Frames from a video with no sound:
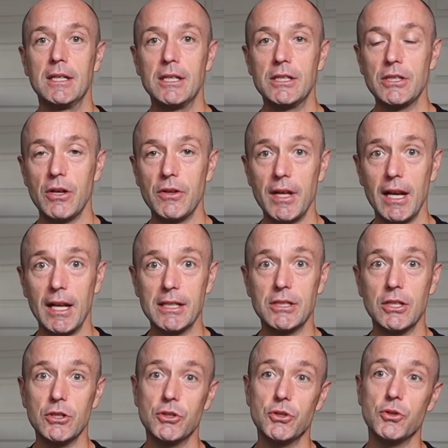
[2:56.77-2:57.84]
So they last
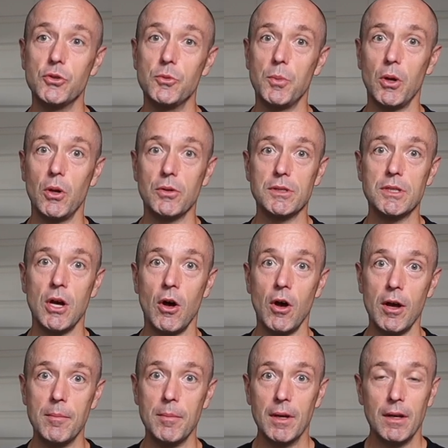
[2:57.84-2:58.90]
a super long
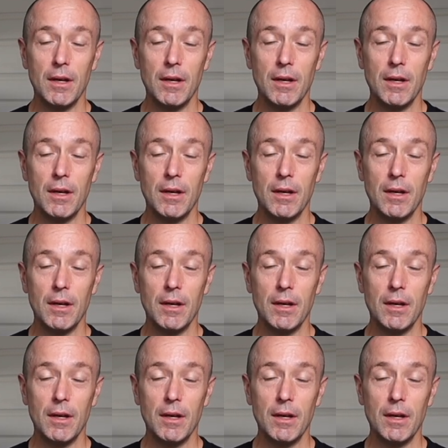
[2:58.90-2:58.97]
time